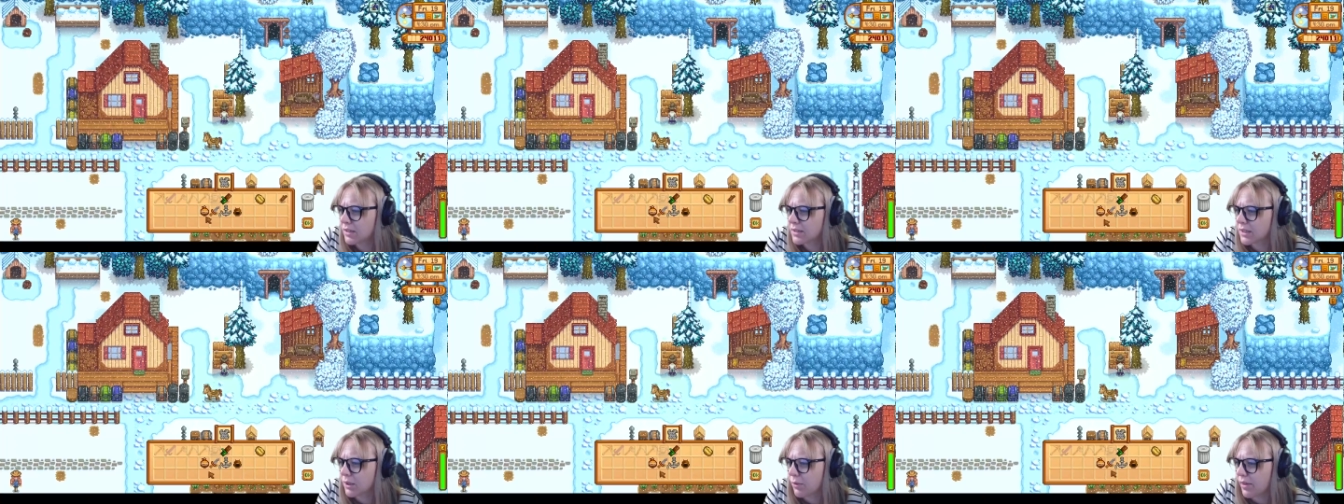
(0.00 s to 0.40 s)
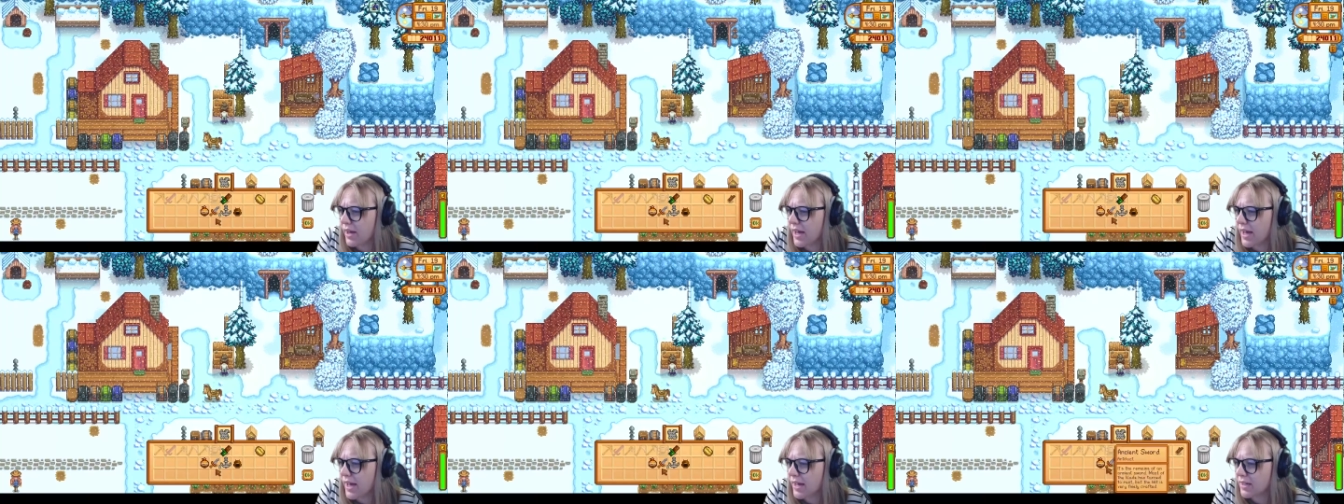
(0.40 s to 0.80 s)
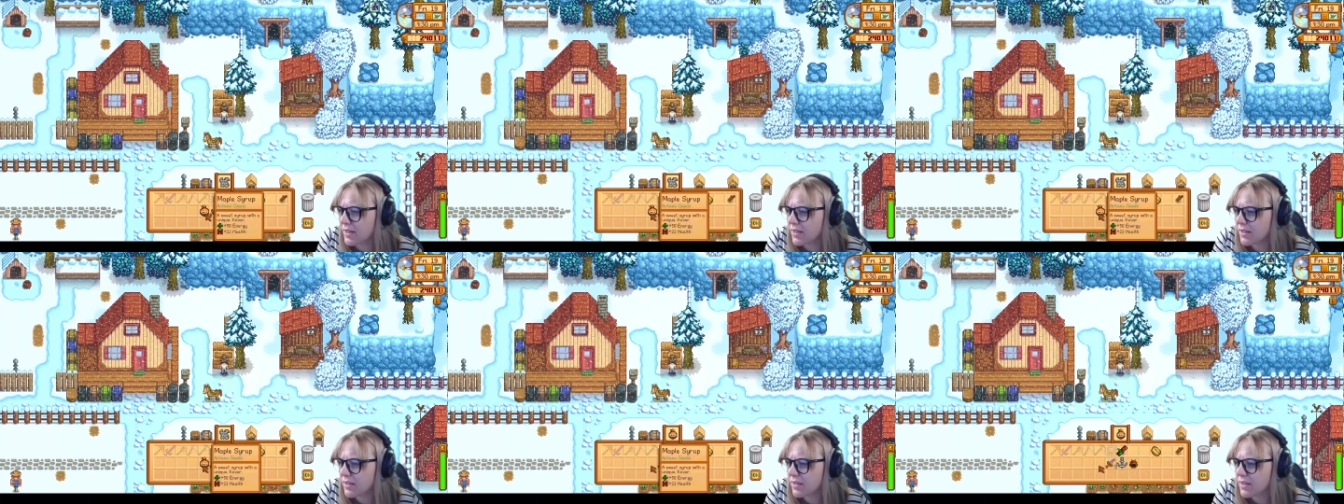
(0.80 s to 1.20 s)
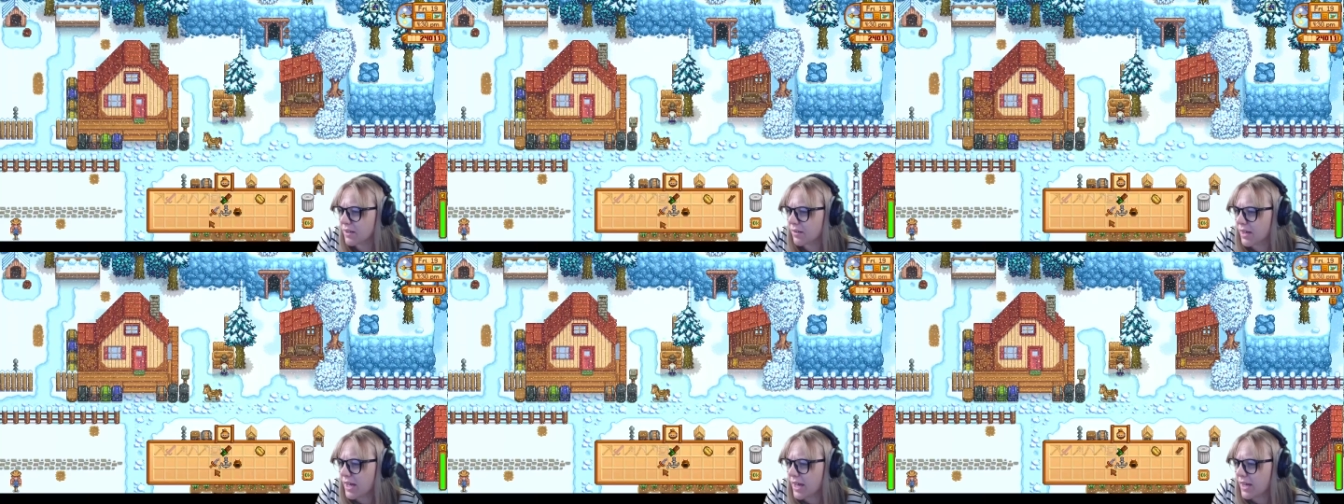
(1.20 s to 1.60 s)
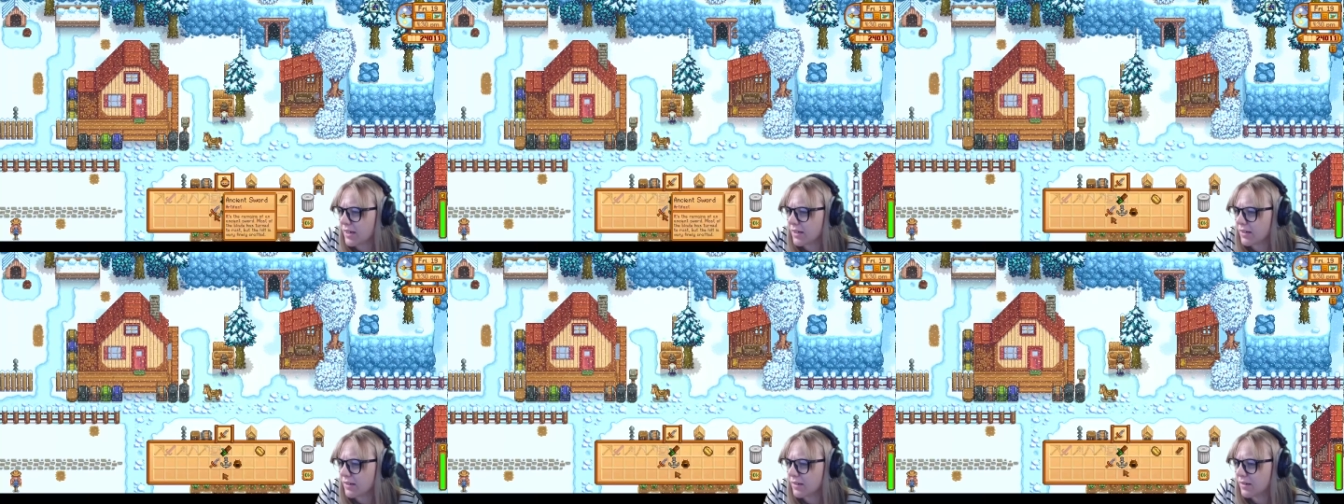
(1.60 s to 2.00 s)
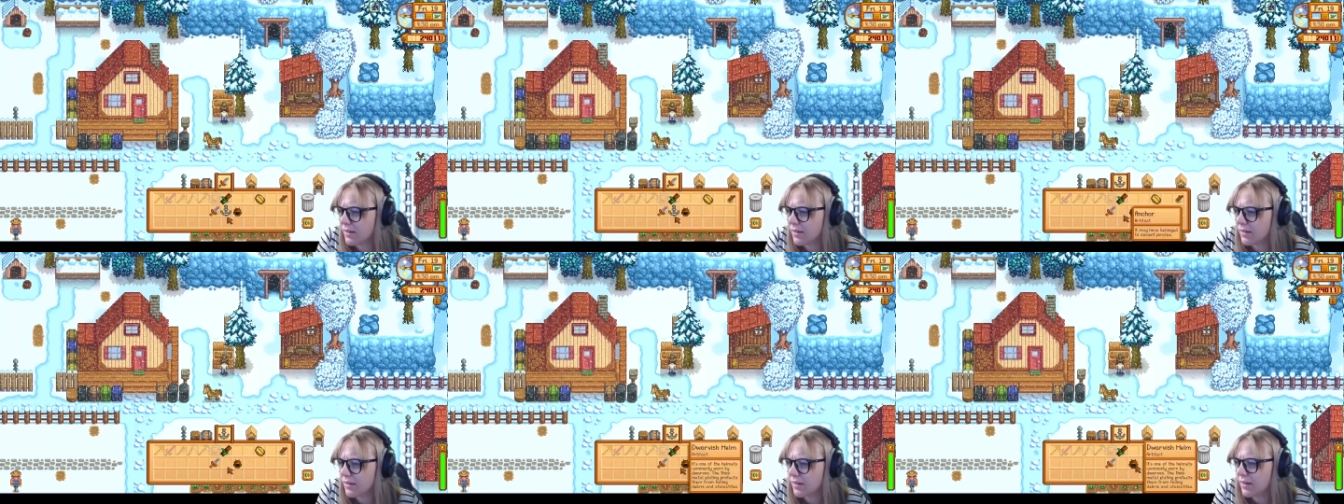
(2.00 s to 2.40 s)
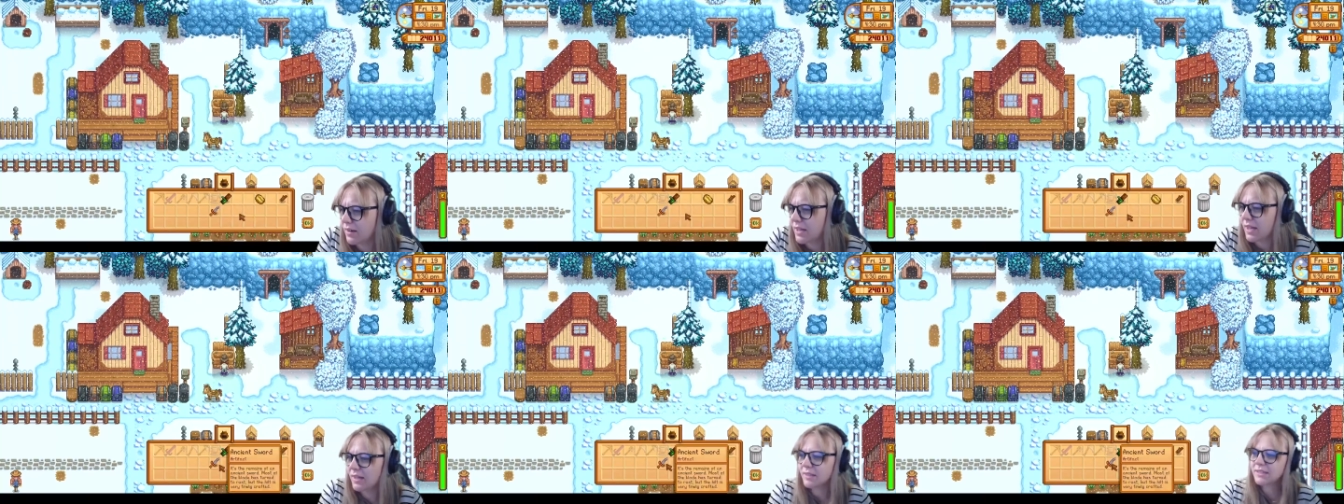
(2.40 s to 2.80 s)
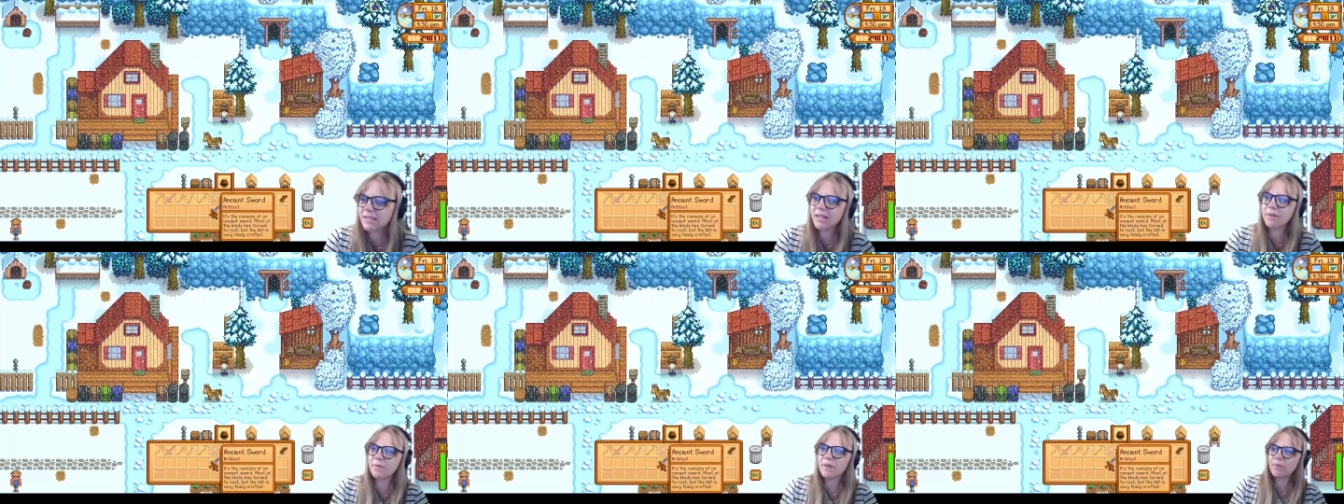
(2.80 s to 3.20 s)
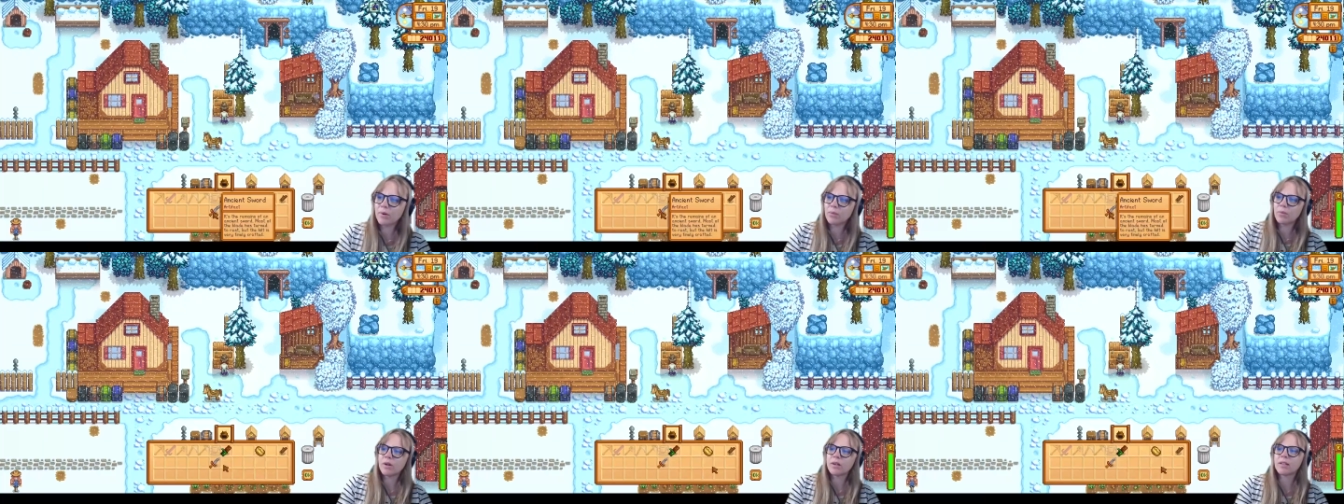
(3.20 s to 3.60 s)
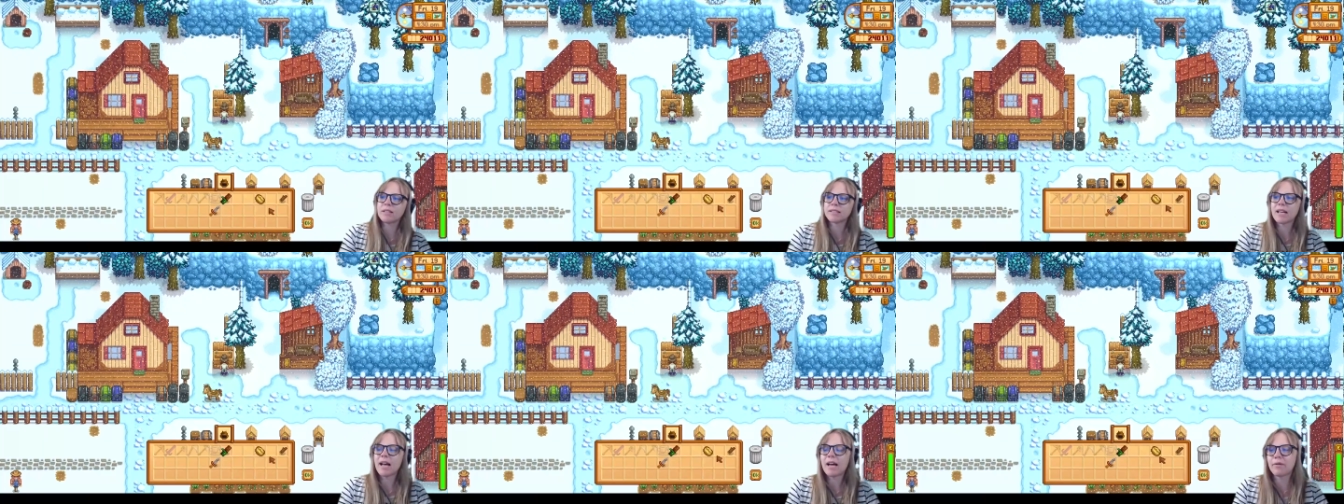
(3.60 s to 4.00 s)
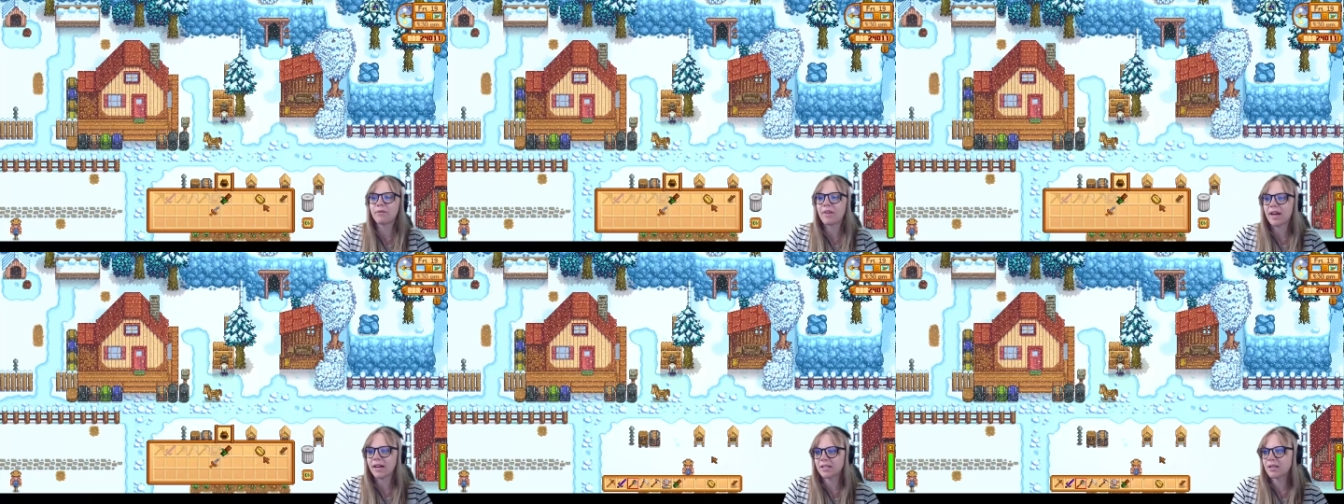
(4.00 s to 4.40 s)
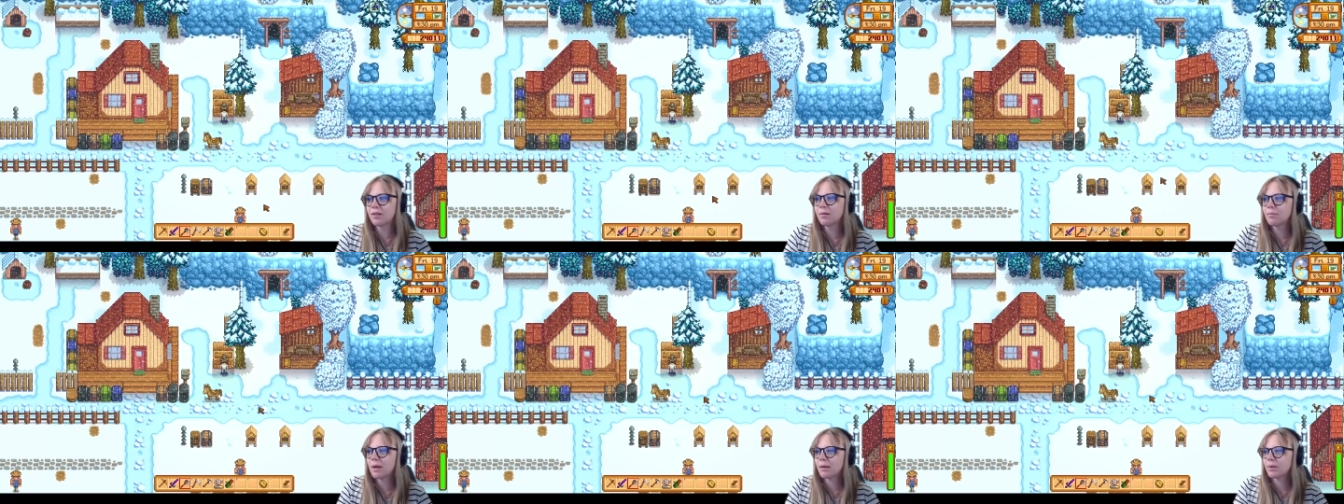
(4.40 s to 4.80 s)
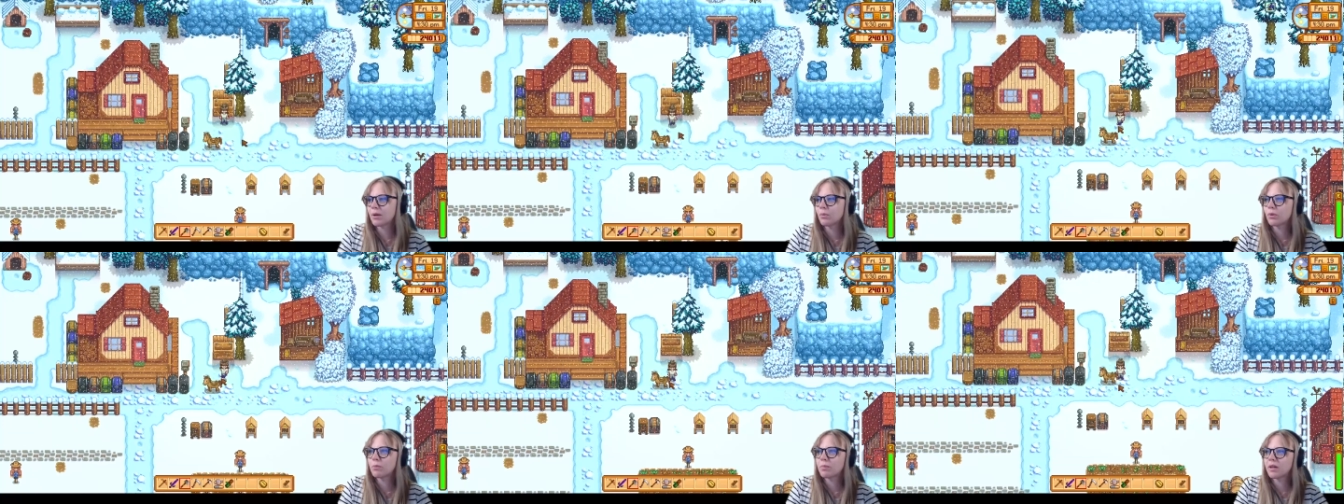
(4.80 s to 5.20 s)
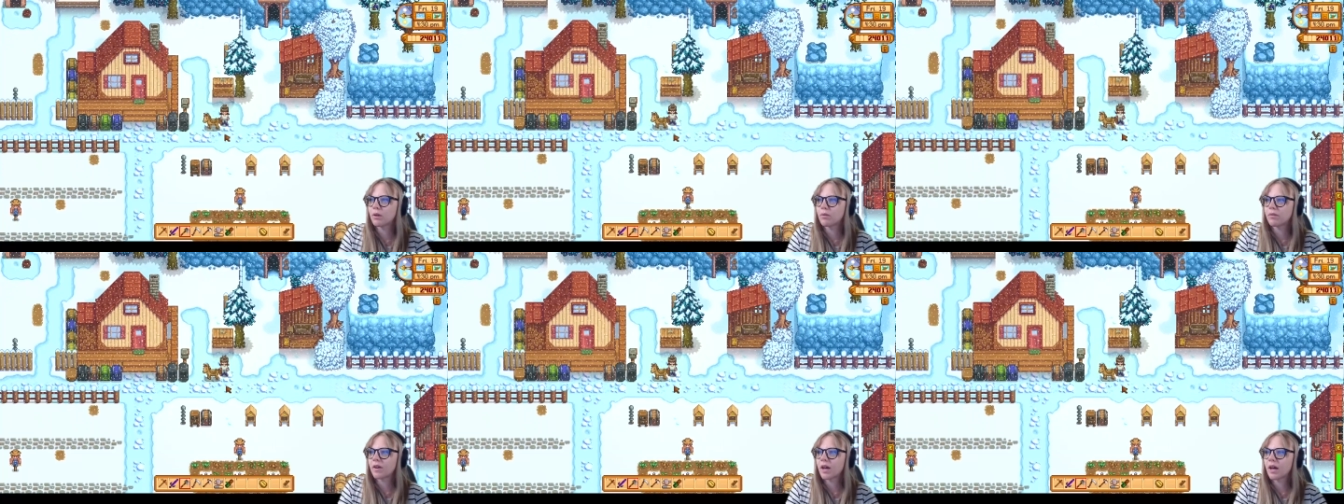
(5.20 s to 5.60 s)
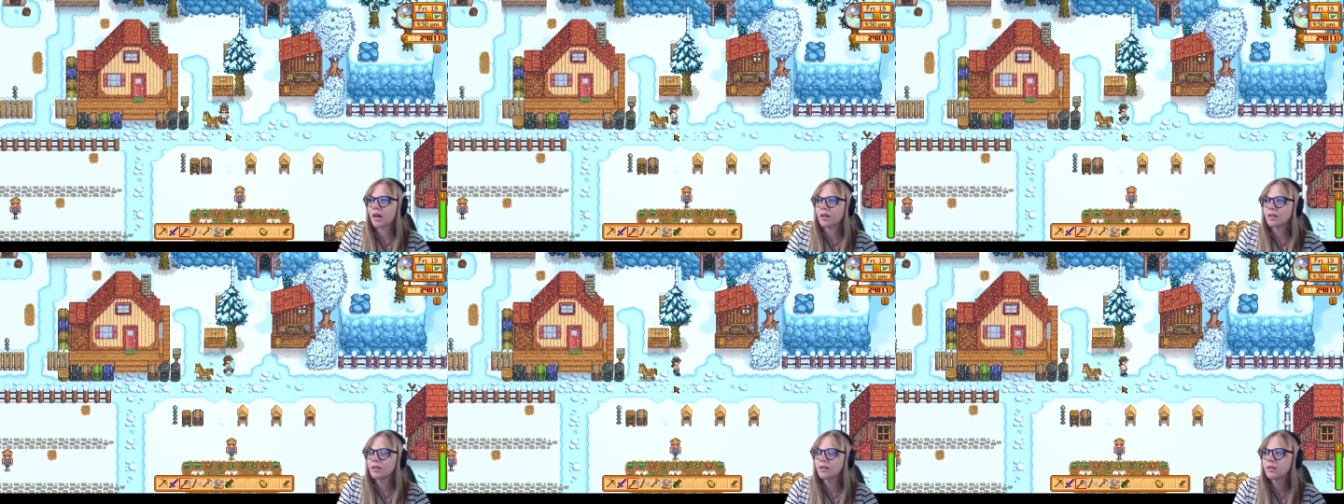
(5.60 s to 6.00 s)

Sell that. Sell that. Yeah, let's see if he would want this artifact. Maybe it would be of, uh...